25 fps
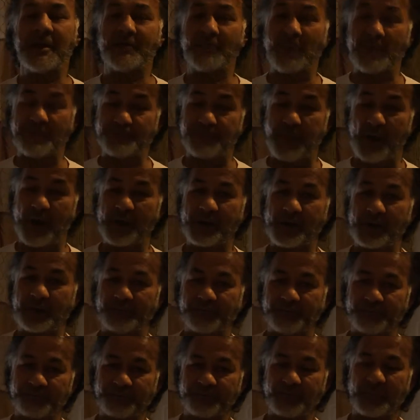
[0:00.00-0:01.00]
But
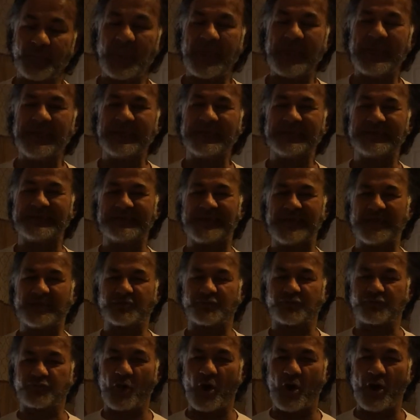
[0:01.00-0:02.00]
Burnham,
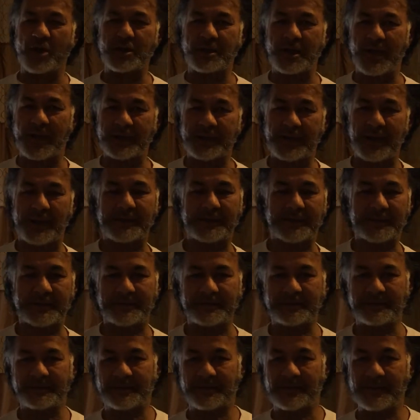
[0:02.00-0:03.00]
destroy Guyana,
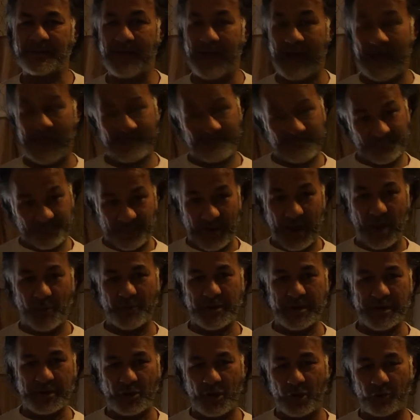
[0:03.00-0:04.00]
and
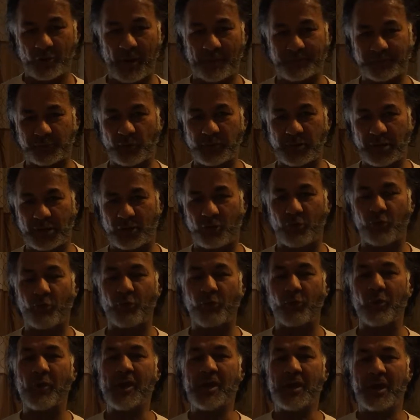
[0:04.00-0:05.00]
very corrupt to the
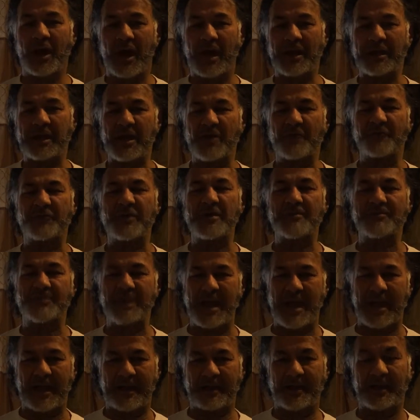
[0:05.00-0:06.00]
core, and every
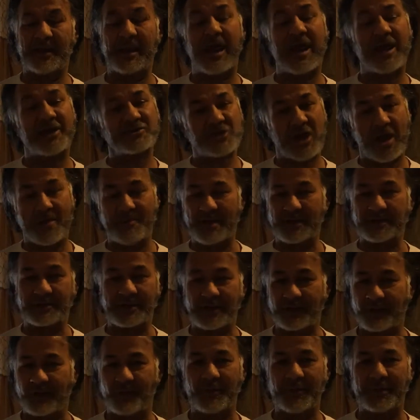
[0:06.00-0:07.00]
black, and ask
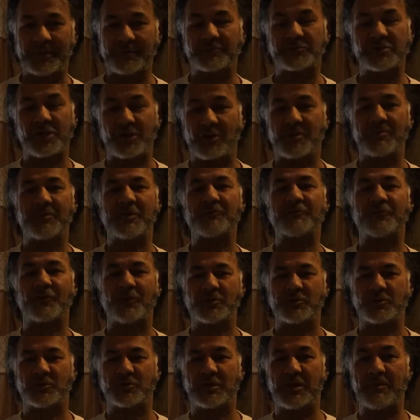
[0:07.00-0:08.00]
Hamilton Green, sir,
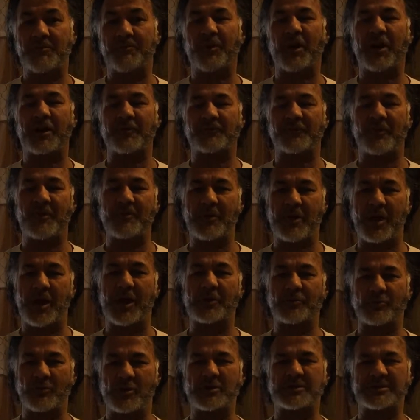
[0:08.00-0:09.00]
before you depart from
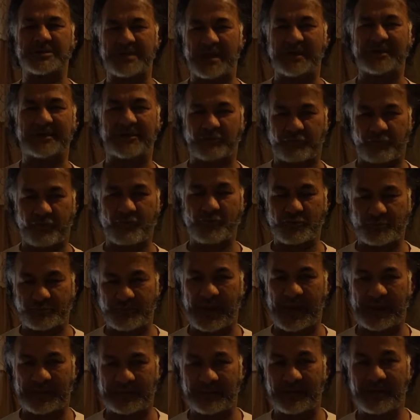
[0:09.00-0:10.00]
God, well, tell the truth,
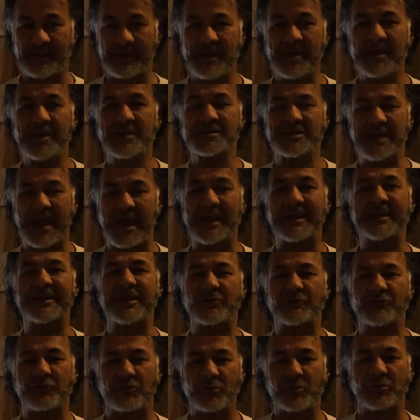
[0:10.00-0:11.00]
man. Tell
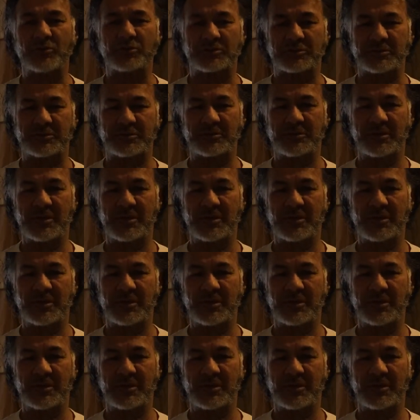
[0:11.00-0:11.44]
the truth.